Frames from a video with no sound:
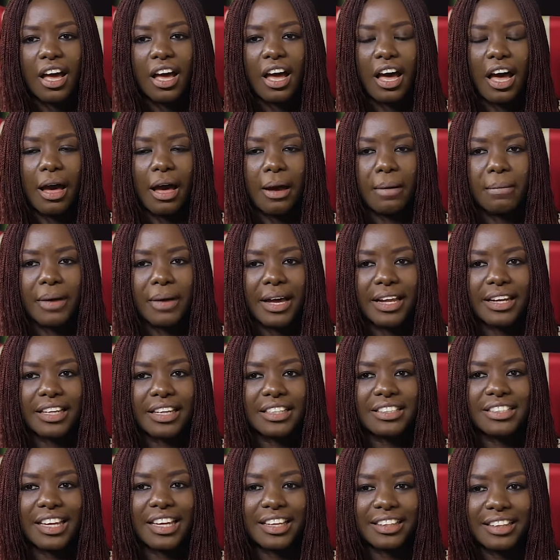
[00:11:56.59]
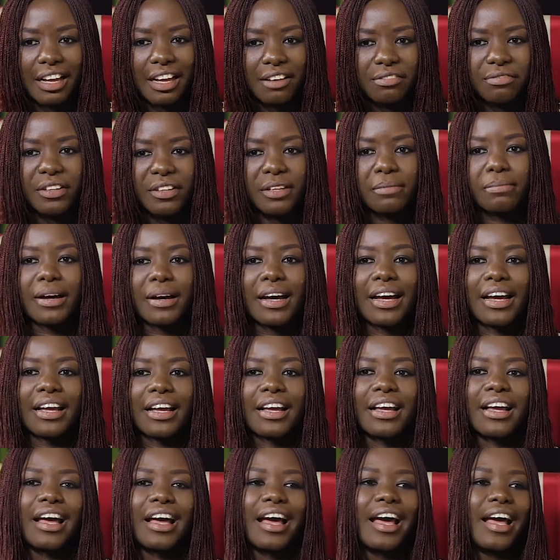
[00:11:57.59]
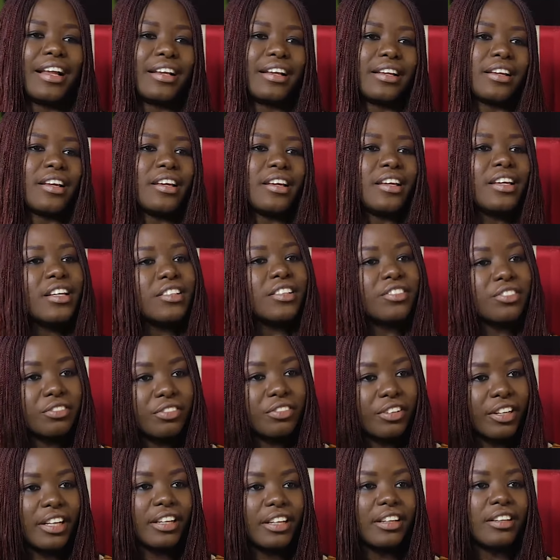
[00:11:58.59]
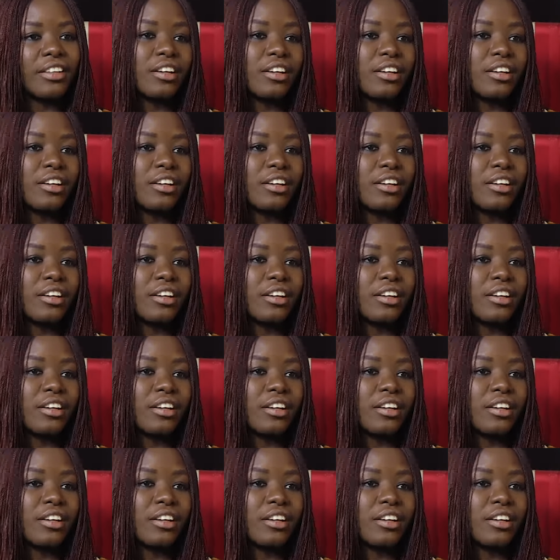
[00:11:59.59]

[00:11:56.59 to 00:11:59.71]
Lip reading: and then take that feedback and iterate